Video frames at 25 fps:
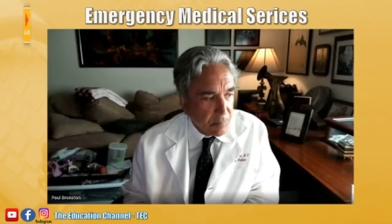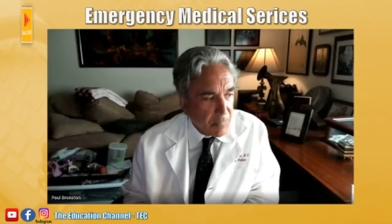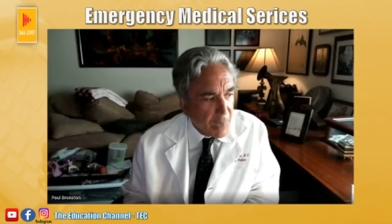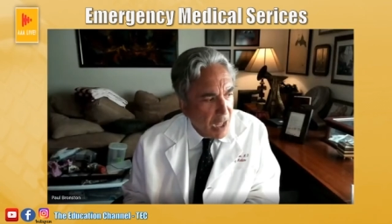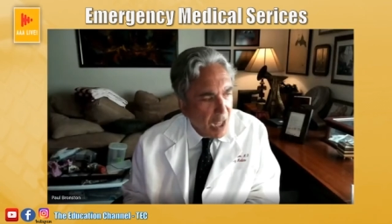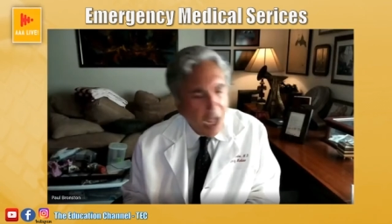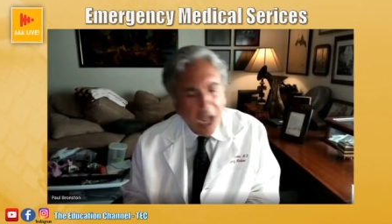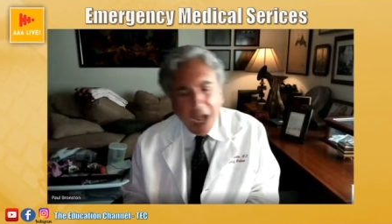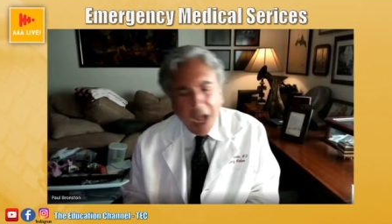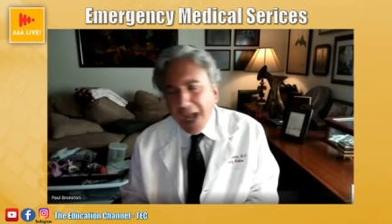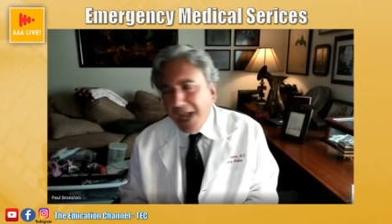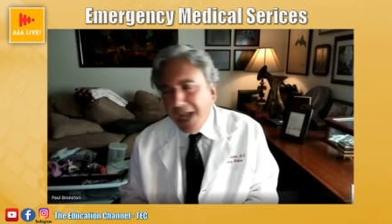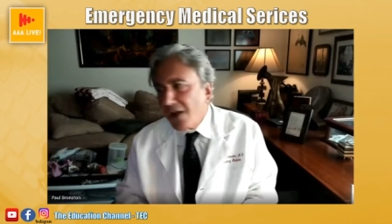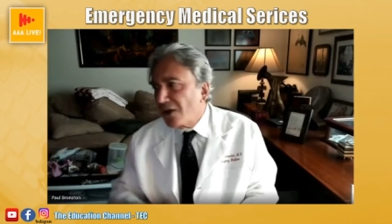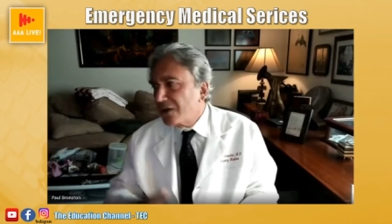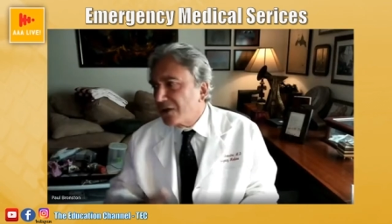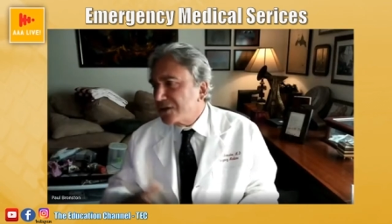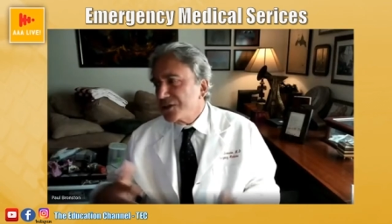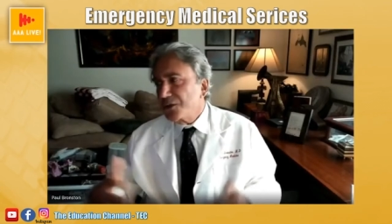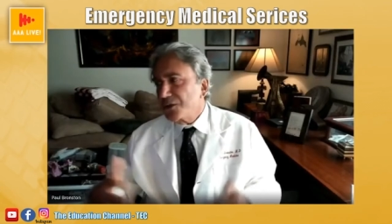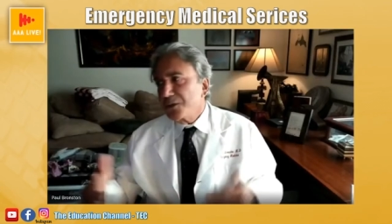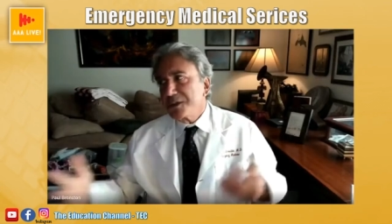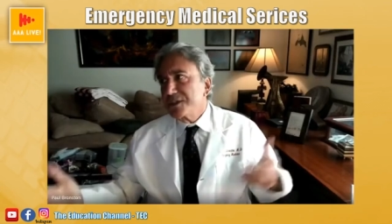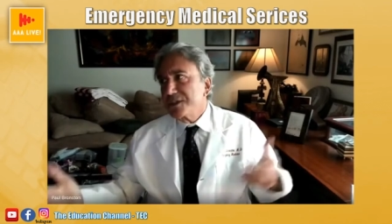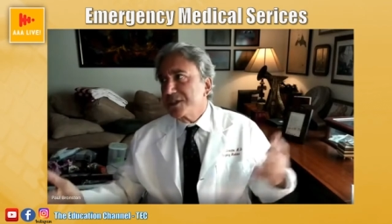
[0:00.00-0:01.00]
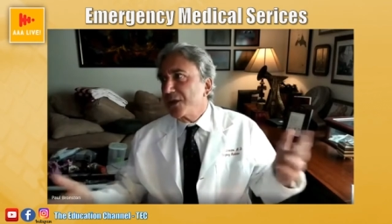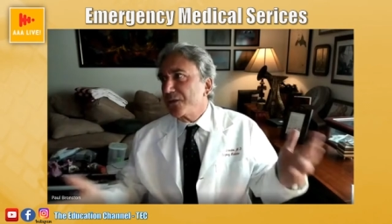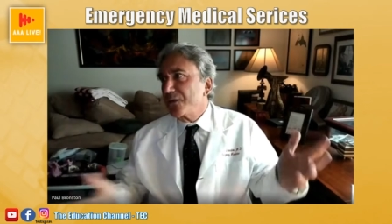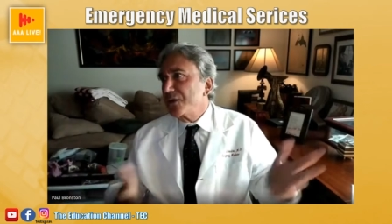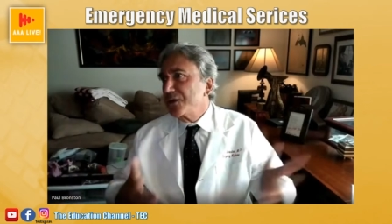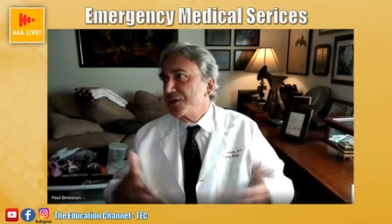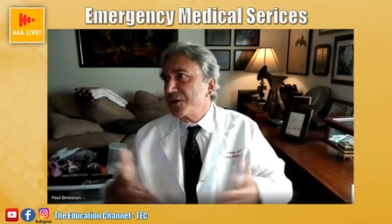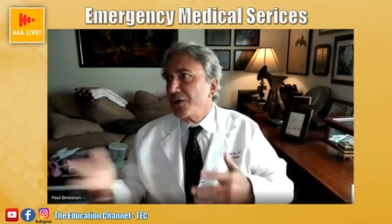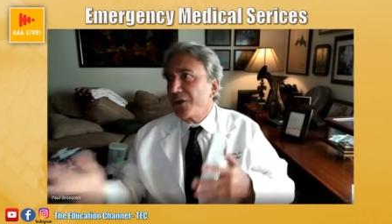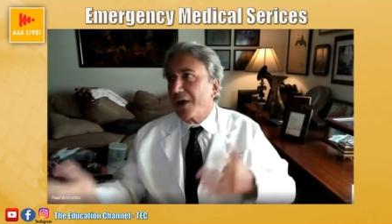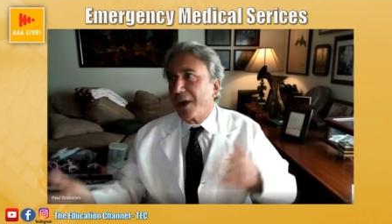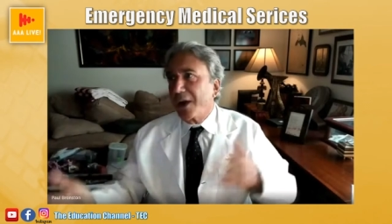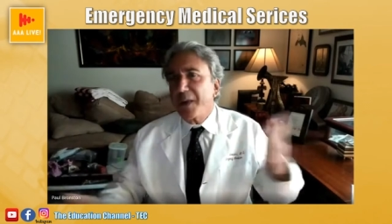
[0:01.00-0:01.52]
I also was different
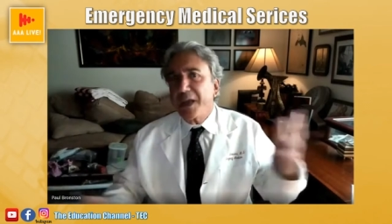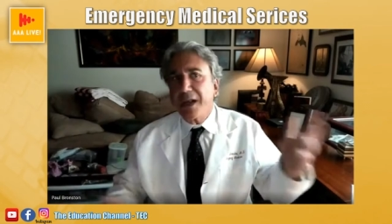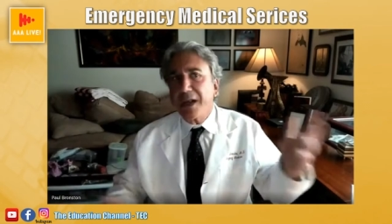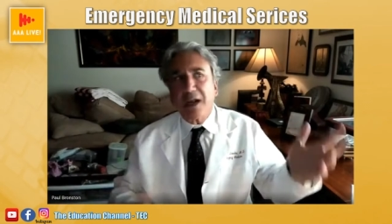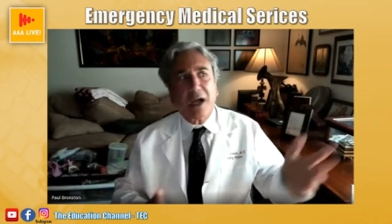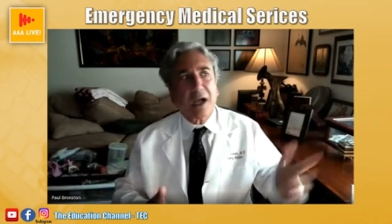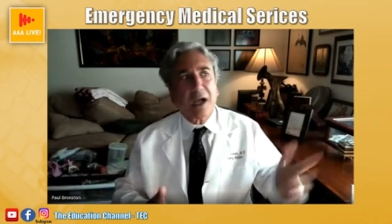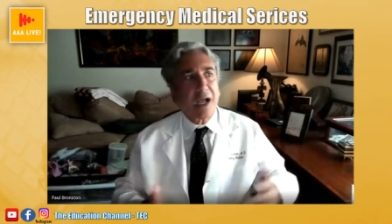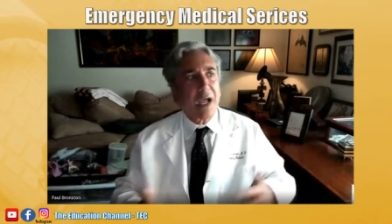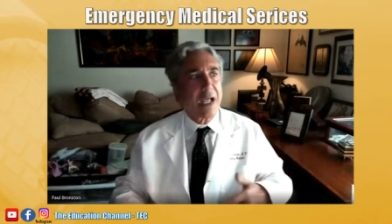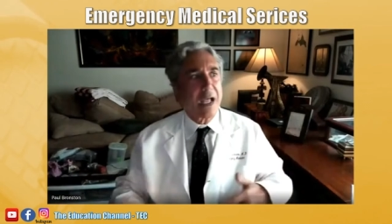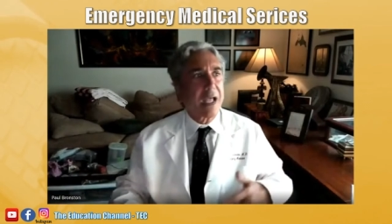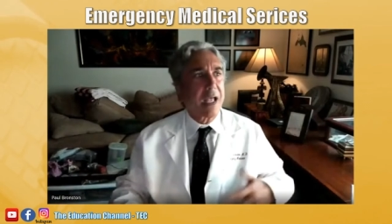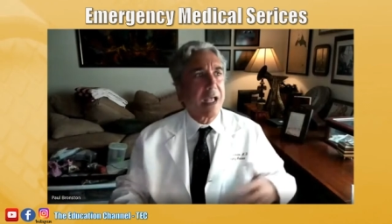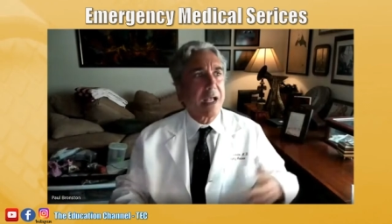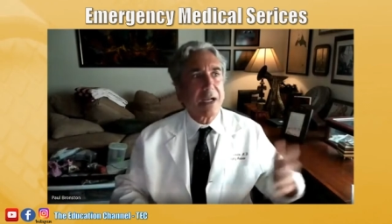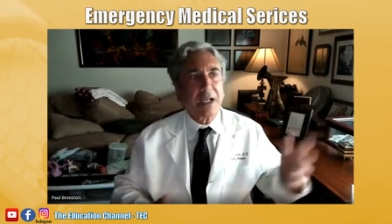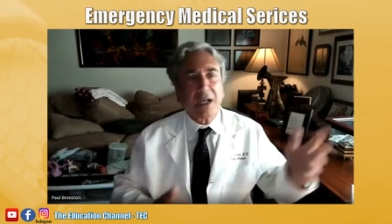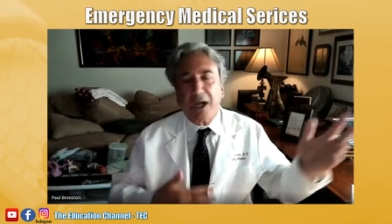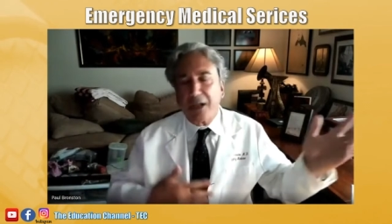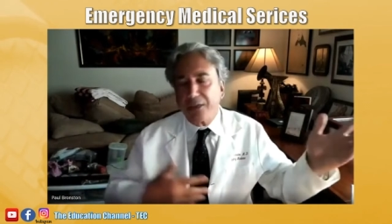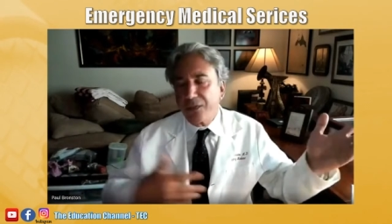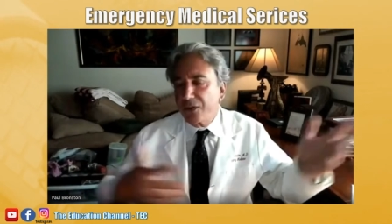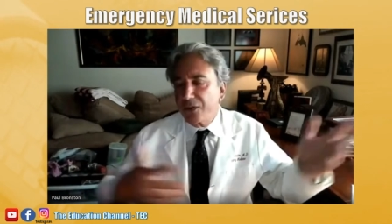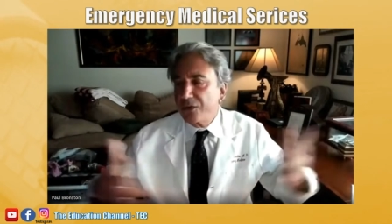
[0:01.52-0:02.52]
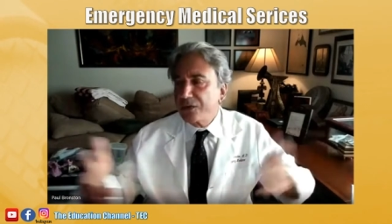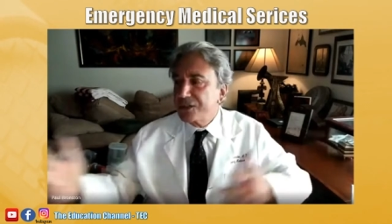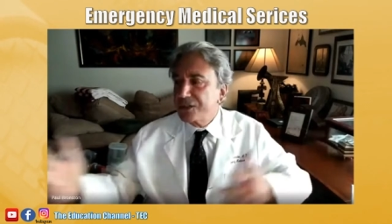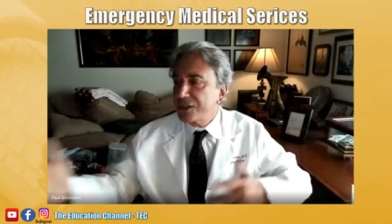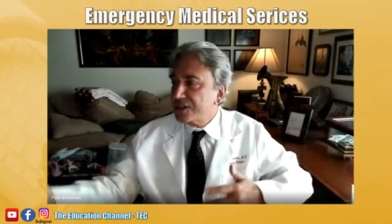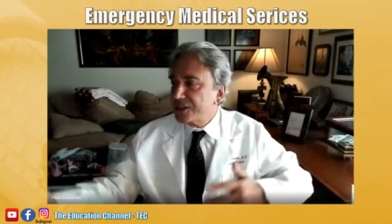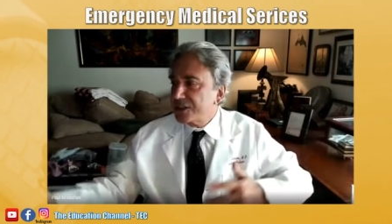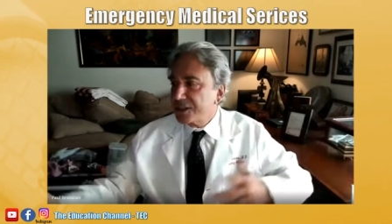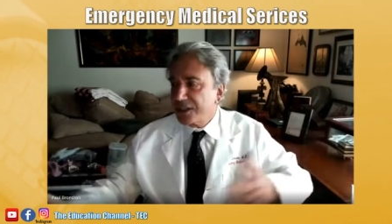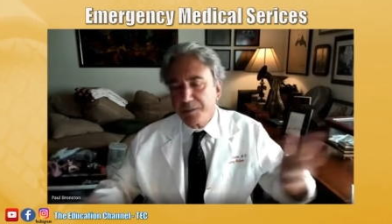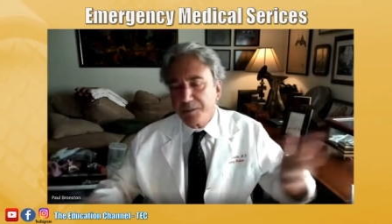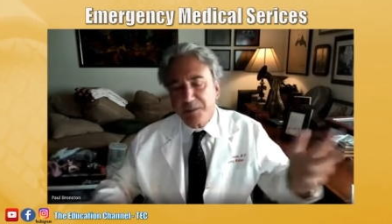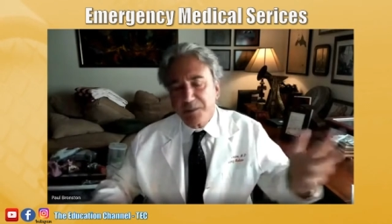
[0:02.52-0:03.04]
too. I mean, I had gone through
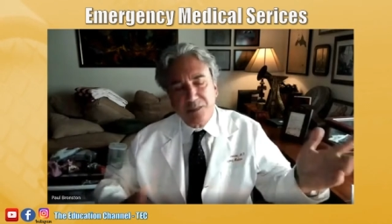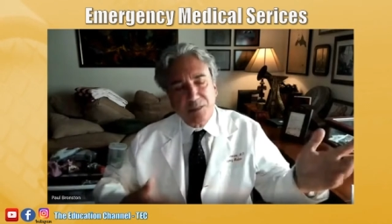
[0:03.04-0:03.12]
just